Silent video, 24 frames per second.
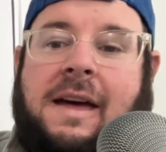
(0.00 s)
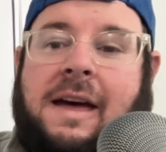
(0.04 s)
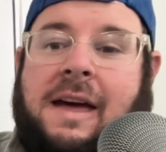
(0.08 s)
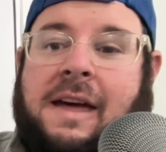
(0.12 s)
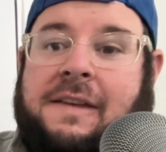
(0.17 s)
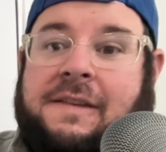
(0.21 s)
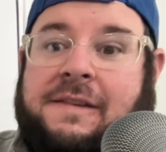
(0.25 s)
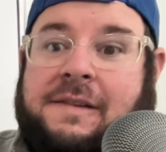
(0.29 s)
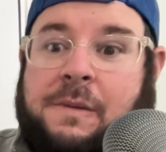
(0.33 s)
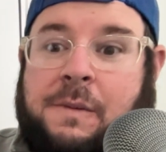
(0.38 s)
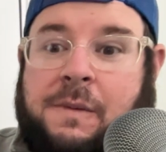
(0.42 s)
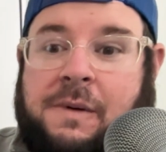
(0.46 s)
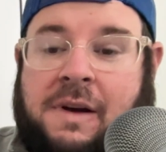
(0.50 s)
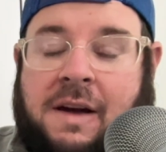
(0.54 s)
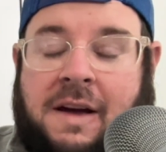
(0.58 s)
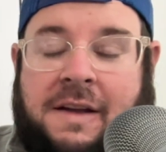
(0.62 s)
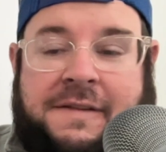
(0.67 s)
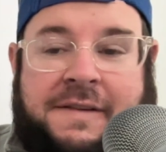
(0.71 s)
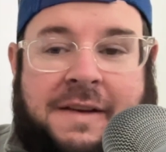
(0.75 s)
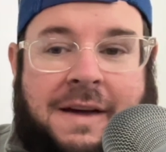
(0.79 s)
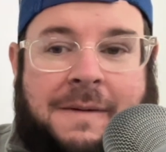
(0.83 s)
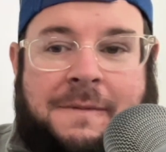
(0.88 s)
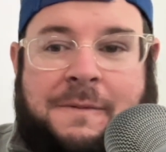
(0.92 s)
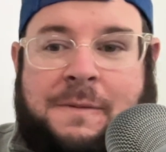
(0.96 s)
As it
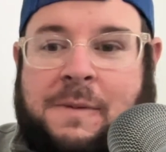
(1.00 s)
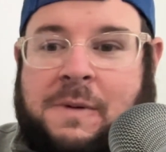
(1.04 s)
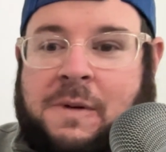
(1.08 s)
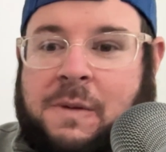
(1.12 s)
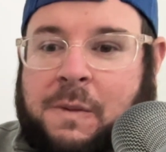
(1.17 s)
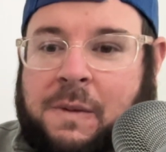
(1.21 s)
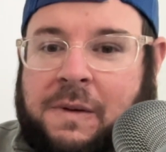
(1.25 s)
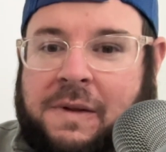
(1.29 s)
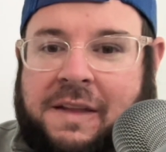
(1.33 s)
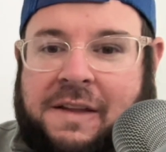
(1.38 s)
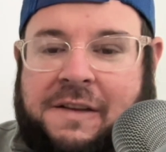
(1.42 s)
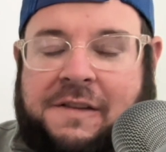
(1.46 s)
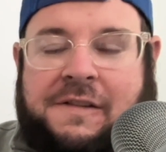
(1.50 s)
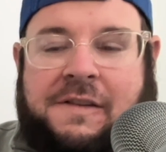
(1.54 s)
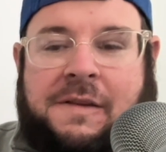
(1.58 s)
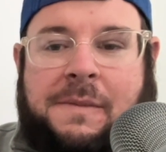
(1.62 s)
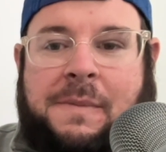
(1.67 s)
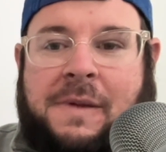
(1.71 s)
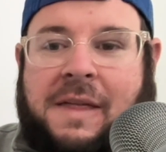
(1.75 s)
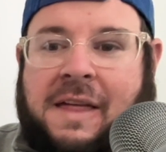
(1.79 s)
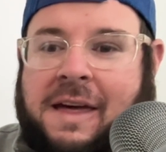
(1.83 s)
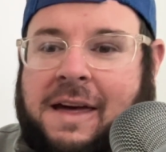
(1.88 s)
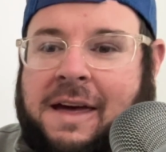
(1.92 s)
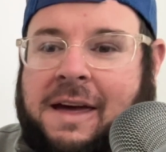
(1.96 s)
got time for me to release the
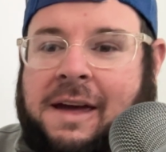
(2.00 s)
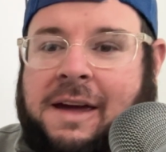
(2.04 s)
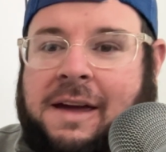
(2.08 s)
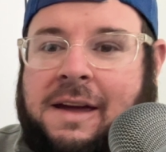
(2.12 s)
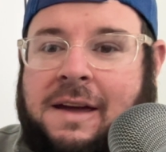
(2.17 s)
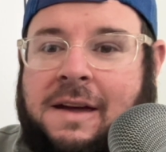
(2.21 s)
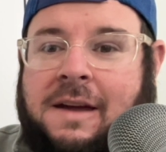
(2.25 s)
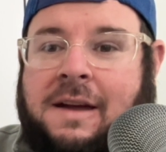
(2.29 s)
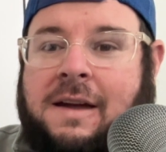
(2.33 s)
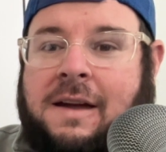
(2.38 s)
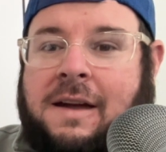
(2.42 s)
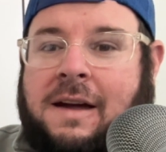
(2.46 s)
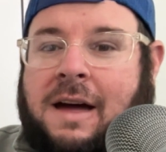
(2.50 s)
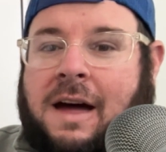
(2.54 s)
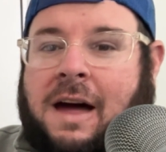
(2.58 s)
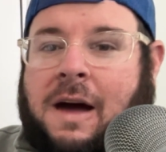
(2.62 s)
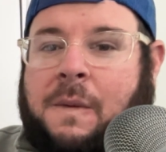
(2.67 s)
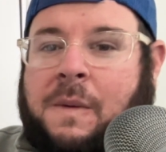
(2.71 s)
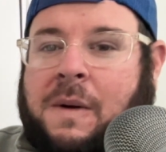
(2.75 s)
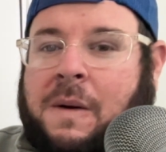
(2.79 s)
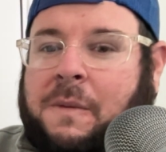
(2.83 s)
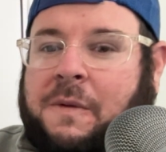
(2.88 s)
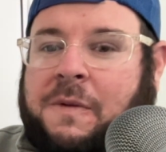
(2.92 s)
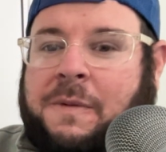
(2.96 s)
play,
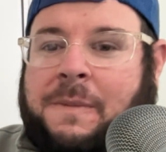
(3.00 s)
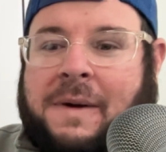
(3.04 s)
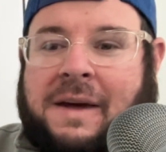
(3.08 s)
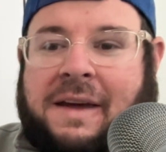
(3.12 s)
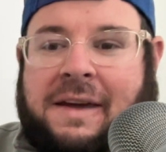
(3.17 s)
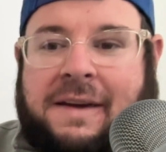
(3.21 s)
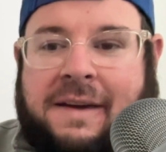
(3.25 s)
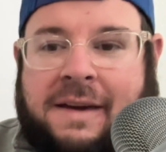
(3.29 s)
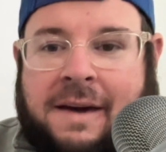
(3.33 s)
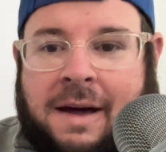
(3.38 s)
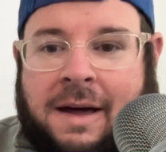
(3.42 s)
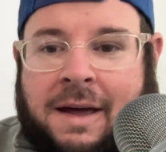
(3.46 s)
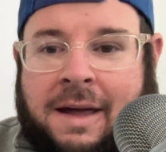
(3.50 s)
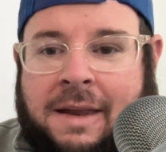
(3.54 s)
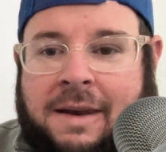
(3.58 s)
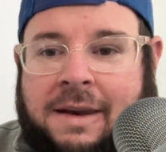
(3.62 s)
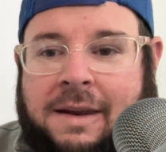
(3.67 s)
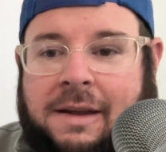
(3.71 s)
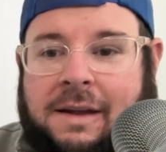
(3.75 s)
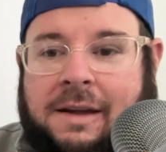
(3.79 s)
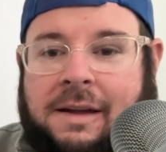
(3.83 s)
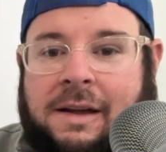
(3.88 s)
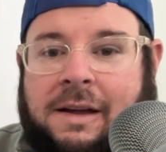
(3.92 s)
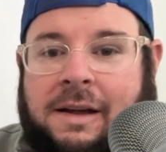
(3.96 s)
I went with my
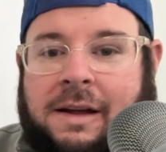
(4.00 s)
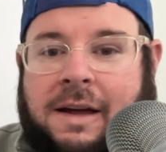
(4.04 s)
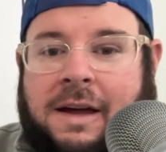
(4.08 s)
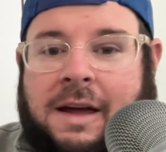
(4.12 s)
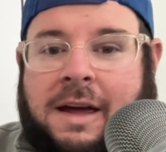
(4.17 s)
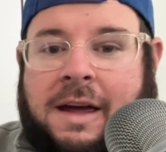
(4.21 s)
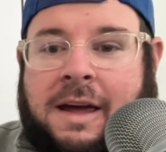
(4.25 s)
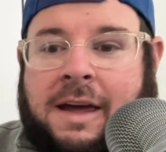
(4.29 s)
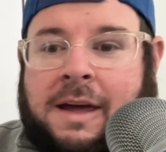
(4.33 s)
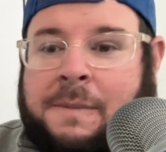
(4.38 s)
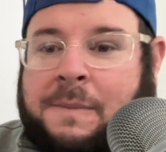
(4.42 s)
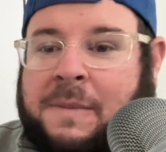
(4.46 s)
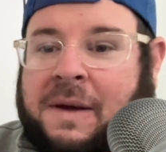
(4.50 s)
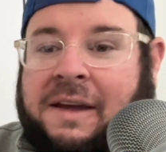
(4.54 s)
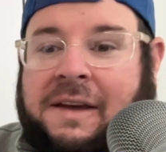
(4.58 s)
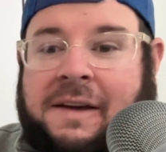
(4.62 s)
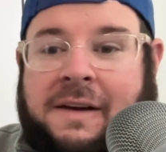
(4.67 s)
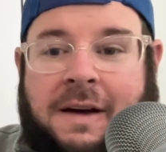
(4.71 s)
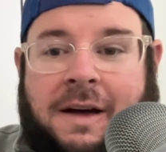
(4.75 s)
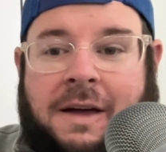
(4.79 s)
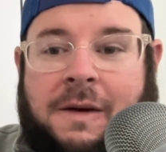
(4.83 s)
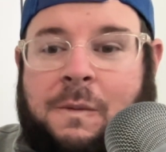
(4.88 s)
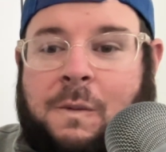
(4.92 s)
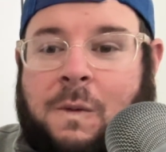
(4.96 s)
gut, and my
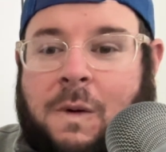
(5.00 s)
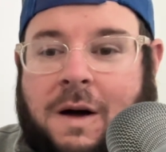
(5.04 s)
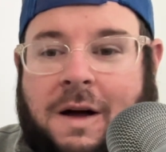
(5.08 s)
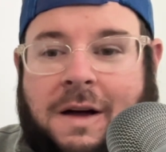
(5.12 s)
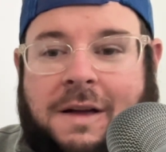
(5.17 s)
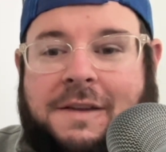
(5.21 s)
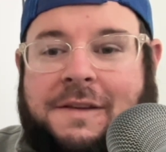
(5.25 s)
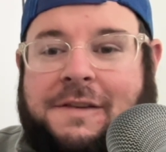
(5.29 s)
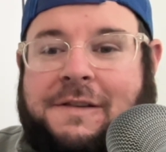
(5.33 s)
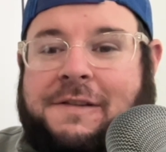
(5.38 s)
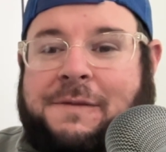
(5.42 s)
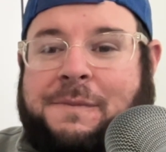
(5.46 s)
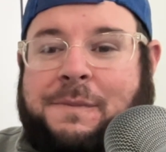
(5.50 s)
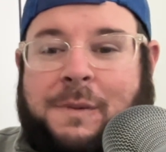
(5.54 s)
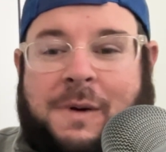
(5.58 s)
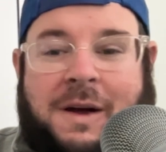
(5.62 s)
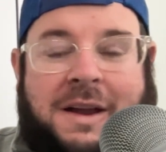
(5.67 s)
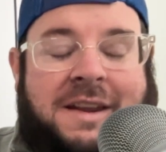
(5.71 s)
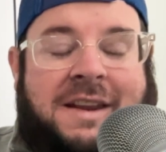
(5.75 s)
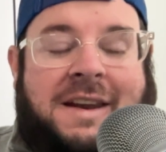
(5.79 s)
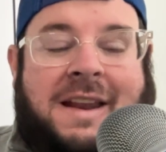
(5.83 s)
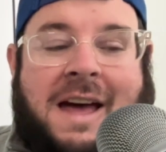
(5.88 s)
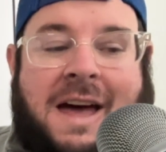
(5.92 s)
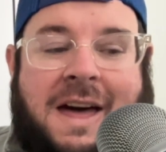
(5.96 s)
gut was
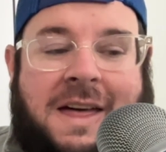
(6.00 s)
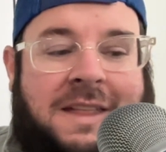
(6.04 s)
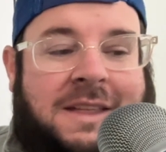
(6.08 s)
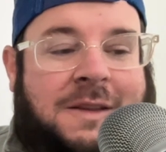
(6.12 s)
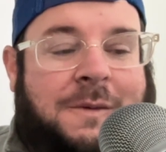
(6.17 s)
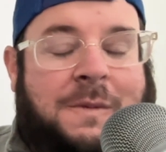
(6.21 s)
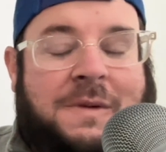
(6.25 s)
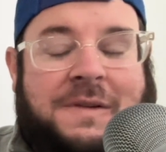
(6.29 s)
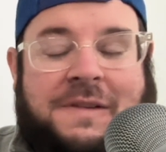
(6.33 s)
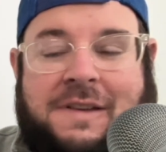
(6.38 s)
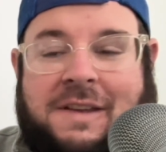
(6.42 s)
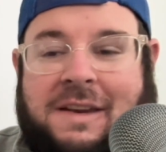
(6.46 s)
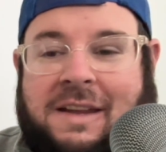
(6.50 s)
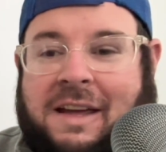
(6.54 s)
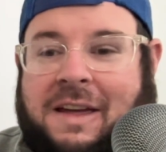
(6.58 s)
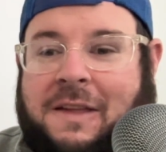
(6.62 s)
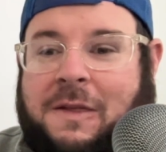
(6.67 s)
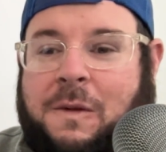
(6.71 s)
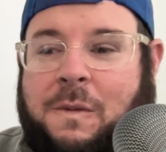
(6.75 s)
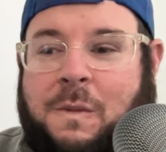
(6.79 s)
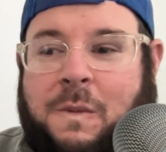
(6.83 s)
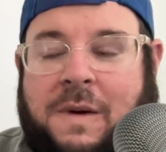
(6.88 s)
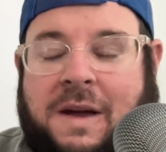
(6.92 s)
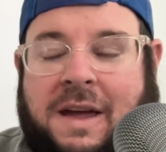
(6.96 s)
Brendan Allen was going to
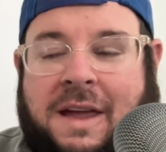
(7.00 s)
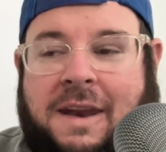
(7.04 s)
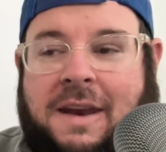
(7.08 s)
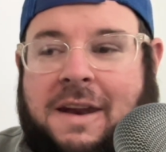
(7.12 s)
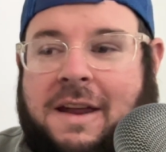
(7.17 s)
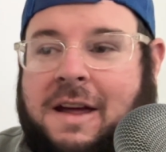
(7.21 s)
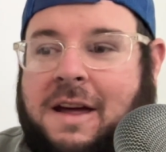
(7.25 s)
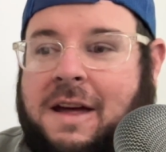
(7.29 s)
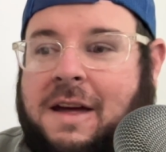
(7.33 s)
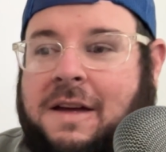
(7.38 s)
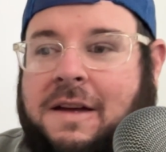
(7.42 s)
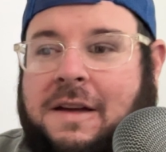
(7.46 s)
get the win.